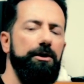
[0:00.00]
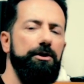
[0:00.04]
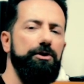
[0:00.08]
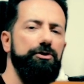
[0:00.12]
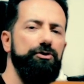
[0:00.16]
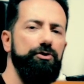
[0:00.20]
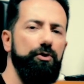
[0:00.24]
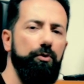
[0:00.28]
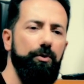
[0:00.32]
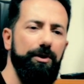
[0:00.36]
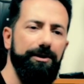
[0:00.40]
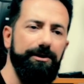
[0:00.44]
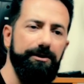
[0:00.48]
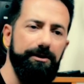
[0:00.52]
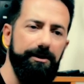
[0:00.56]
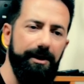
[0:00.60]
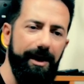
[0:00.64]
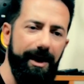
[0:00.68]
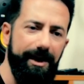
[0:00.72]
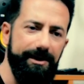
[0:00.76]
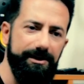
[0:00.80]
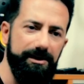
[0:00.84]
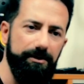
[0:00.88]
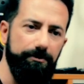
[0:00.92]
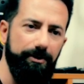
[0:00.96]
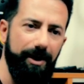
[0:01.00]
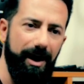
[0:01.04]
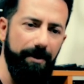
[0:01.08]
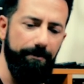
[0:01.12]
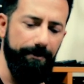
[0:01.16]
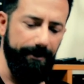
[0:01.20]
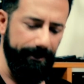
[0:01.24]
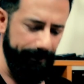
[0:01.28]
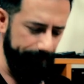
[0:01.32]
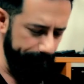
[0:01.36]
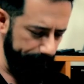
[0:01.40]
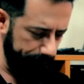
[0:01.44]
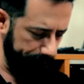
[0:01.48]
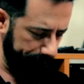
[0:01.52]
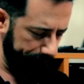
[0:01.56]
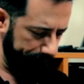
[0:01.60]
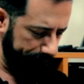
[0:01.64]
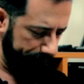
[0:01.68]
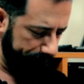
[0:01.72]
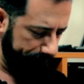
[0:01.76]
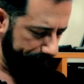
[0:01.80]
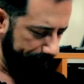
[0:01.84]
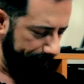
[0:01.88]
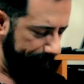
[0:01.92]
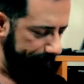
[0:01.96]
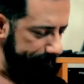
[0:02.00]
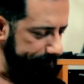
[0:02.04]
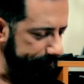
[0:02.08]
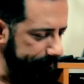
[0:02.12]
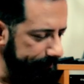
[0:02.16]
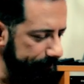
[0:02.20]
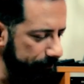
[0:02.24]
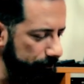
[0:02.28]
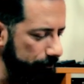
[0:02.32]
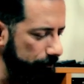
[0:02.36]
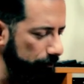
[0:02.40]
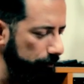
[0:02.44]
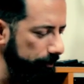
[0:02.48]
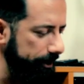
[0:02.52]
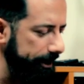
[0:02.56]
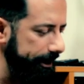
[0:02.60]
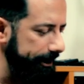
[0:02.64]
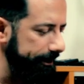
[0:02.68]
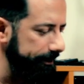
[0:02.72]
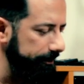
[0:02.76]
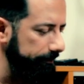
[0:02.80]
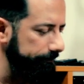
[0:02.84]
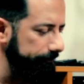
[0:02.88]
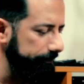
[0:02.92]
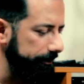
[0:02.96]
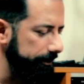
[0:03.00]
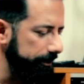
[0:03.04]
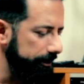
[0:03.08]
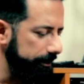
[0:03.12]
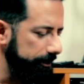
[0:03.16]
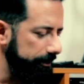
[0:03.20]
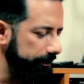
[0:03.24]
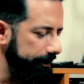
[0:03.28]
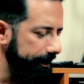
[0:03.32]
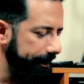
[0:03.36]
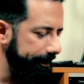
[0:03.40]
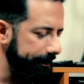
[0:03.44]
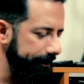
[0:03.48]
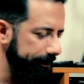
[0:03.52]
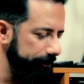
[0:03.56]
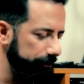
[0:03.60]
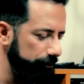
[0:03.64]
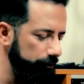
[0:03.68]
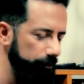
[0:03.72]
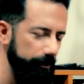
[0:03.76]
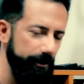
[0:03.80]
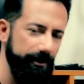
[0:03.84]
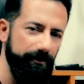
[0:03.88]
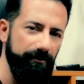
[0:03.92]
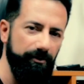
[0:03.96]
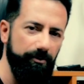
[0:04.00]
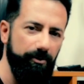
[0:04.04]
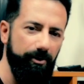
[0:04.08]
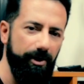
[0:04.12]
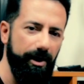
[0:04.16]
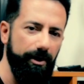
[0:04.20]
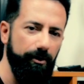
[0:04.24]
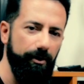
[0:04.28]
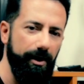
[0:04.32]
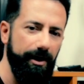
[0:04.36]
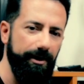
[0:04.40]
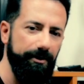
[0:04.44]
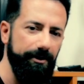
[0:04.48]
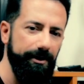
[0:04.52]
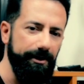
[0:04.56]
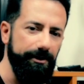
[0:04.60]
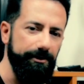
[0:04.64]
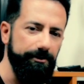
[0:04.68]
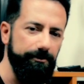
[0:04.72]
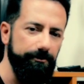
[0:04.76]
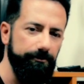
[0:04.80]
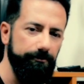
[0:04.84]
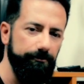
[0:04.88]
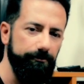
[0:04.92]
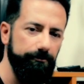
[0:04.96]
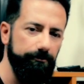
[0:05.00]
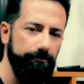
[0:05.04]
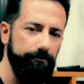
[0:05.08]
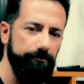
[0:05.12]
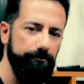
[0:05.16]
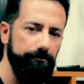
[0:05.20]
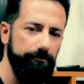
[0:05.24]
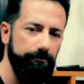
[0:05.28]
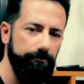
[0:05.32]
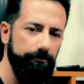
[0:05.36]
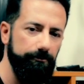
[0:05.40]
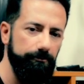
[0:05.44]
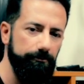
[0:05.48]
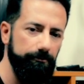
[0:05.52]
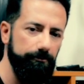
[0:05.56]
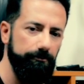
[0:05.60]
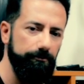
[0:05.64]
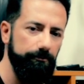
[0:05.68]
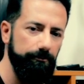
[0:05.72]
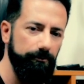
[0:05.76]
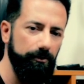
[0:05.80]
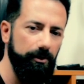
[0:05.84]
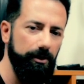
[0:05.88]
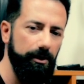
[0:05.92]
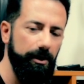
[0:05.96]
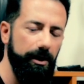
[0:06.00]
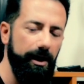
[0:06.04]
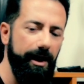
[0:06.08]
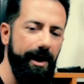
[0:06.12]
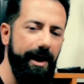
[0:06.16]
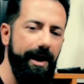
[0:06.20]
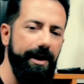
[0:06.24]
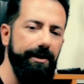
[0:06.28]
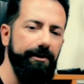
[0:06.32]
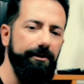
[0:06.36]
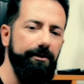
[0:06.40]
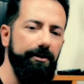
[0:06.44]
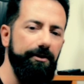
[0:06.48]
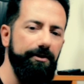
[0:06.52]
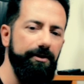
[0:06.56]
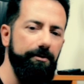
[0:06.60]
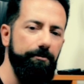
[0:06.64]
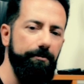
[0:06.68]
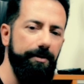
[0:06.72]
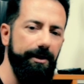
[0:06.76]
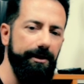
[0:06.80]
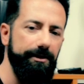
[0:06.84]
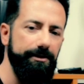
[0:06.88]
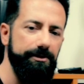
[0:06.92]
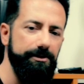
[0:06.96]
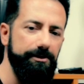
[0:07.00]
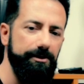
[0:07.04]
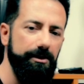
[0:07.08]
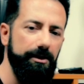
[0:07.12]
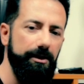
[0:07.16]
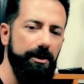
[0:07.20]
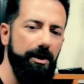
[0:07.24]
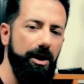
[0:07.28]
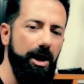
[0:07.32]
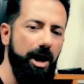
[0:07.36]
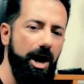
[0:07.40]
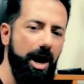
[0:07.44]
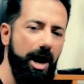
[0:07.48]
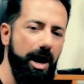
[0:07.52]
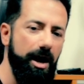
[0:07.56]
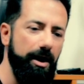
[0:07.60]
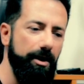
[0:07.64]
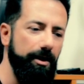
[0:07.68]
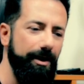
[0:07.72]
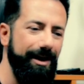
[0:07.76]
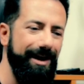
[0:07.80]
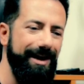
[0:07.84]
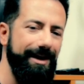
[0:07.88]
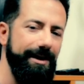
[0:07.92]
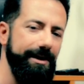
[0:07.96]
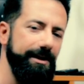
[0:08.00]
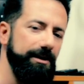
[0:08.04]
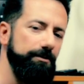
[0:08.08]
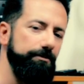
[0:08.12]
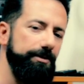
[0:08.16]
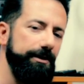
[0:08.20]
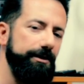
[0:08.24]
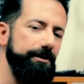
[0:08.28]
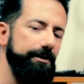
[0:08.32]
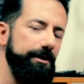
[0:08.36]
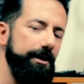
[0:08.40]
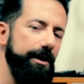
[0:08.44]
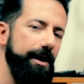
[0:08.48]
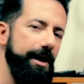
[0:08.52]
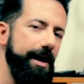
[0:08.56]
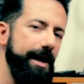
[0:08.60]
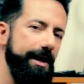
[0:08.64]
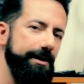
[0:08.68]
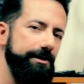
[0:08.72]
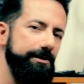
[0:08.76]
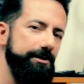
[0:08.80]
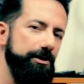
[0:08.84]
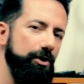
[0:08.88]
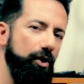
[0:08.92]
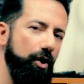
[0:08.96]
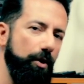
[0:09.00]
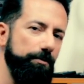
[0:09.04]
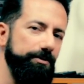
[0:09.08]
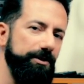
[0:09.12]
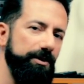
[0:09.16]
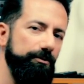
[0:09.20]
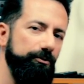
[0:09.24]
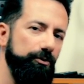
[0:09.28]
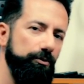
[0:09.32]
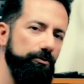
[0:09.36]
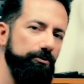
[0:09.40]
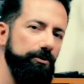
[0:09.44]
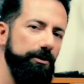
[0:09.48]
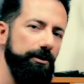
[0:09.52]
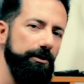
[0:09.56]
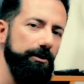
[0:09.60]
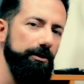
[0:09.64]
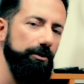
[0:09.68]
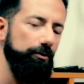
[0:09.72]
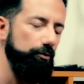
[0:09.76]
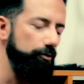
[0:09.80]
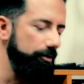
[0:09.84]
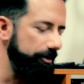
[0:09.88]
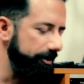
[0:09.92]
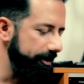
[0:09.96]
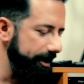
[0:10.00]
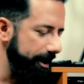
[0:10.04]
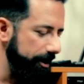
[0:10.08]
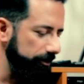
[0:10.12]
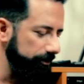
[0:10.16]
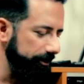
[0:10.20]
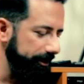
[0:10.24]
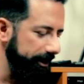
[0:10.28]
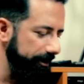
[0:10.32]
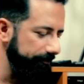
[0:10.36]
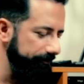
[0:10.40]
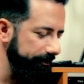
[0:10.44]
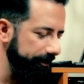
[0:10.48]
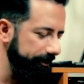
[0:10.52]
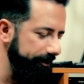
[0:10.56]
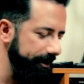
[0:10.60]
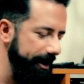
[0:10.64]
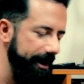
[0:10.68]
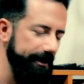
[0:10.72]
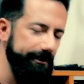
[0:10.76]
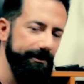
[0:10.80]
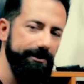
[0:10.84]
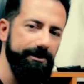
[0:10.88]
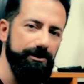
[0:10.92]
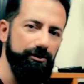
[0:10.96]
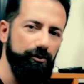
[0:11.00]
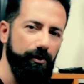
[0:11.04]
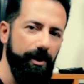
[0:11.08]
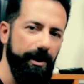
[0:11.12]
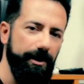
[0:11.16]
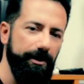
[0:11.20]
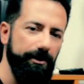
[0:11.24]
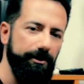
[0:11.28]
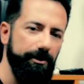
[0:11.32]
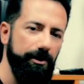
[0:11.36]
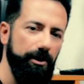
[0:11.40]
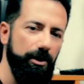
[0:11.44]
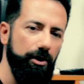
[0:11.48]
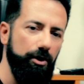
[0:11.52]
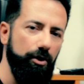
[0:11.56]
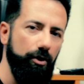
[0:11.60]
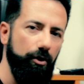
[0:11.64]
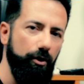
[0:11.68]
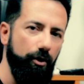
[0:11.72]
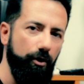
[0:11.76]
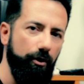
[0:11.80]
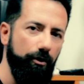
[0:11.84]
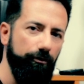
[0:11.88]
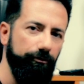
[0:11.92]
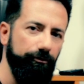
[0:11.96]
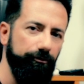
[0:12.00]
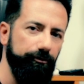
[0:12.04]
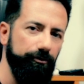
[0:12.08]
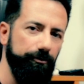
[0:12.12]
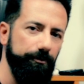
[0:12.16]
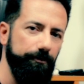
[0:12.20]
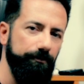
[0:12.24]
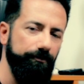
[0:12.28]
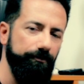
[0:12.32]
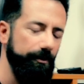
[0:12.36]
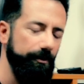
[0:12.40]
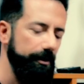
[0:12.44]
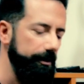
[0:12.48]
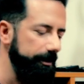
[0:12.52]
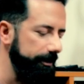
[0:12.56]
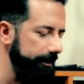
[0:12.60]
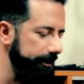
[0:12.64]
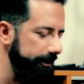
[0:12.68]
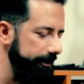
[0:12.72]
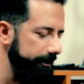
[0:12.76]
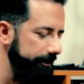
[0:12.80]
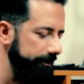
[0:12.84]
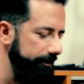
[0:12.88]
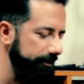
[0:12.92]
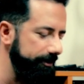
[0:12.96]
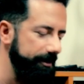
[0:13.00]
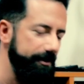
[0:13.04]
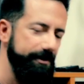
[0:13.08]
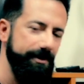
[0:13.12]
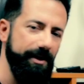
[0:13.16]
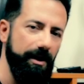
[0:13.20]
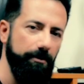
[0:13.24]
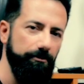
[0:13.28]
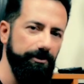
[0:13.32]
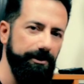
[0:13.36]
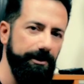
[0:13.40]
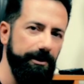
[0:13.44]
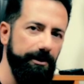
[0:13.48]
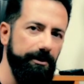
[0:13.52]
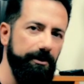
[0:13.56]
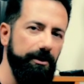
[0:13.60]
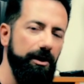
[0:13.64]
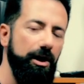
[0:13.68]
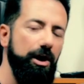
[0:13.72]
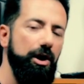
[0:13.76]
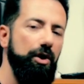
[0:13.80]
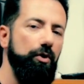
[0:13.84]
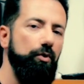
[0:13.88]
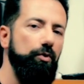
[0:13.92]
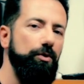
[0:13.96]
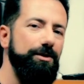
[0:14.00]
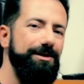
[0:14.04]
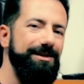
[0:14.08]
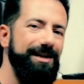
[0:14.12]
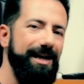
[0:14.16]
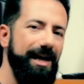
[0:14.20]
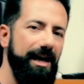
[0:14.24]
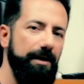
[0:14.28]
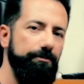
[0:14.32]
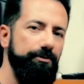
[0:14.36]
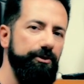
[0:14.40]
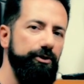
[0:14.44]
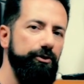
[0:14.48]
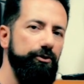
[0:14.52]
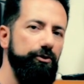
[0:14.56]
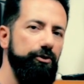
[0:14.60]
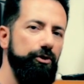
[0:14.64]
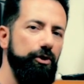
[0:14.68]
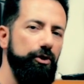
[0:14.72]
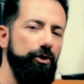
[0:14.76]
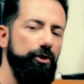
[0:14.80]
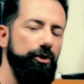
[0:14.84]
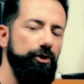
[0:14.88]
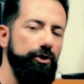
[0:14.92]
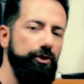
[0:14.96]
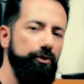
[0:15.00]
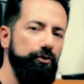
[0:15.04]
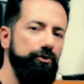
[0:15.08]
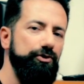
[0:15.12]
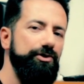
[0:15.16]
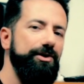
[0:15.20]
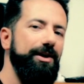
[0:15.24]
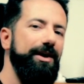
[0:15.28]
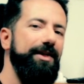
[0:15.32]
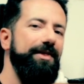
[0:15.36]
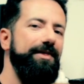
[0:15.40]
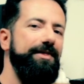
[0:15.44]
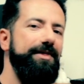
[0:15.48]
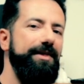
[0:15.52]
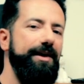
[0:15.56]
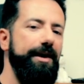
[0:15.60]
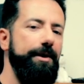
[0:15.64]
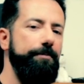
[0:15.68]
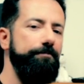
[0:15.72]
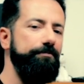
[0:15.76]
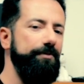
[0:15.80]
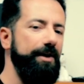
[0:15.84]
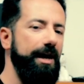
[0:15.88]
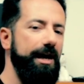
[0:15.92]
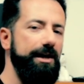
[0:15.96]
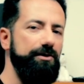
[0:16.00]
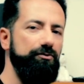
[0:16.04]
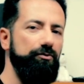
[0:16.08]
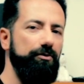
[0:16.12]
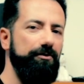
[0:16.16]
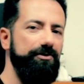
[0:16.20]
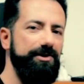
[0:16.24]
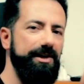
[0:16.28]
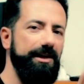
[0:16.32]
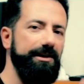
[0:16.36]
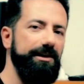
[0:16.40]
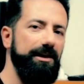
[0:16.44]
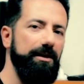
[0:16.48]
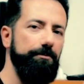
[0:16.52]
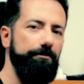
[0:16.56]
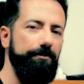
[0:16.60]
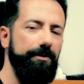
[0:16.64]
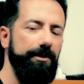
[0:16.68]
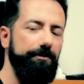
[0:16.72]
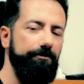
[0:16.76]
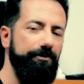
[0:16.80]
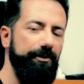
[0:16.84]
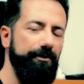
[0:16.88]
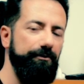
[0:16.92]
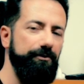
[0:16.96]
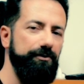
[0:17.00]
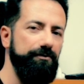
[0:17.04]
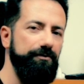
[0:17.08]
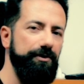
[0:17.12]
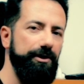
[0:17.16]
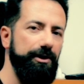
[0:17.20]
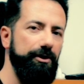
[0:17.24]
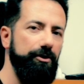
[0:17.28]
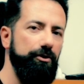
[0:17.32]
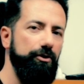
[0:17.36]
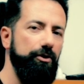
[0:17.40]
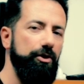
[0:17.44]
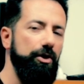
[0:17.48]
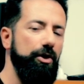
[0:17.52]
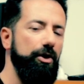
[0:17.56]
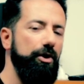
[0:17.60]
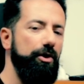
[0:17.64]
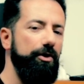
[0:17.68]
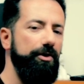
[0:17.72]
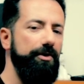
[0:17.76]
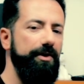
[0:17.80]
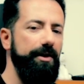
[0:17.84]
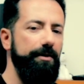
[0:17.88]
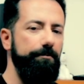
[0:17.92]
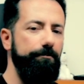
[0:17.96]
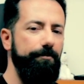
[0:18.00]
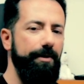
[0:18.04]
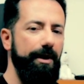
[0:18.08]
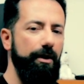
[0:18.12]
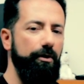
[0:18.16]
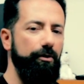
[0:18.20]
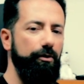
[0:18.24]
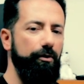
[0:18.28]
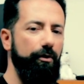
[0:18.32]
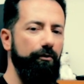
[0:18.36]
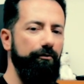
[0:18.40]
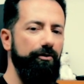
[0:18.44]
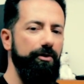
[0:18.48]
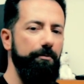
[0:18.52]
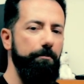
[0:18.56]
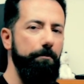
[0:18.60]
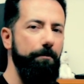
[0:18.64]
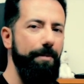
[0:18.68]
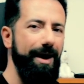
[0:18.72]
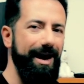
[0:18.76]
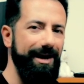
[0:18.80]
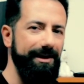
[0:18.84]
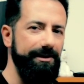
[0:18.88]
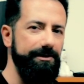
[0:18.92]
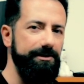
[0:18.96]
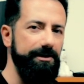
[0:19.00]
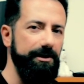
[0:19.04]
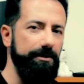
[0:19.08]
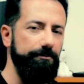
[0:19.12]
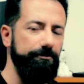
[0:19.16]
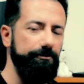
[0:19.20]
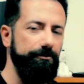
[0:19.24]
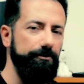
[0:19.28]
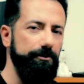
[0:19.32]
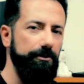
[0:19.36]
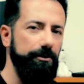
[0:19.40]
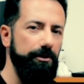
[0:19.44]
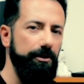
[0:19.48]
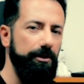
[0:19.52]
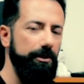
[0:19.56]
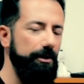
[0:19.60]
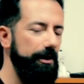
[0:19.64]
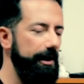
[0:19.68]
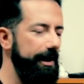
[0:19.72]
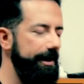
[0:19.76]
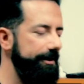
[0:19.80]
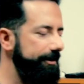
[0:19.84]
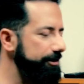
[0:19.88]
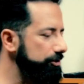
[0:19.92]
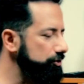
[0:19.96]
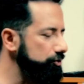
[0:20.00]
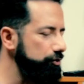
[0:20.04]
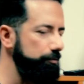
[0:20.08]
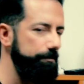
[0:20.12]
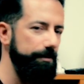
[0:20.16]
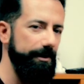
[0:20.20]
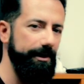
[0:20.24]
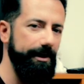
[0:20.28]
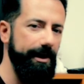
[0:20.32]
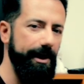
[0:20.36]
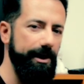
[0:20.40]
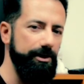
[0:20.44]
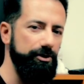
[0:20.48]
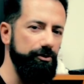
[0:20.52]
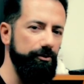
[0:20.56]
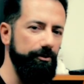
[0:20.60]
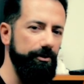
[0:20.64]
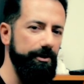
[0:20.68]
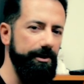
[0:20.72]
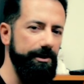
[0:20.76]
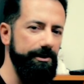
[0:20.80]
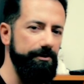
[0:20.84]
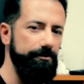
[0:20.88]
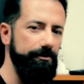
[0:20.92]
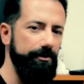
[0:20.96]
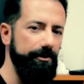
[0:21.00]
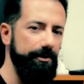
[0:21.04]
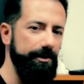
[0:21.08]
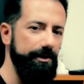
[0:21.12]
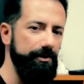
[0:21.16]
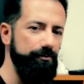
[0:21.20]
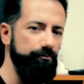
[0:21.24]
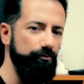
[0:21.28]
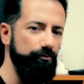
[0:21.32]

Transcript: So what ends up happening in this case is we end up like doing the vibrato like this. And the bends are a little bit less optimum without having the added strength of the thumb here, which help you use the, as we've said in a previous video, the power of the bicep and the supination, this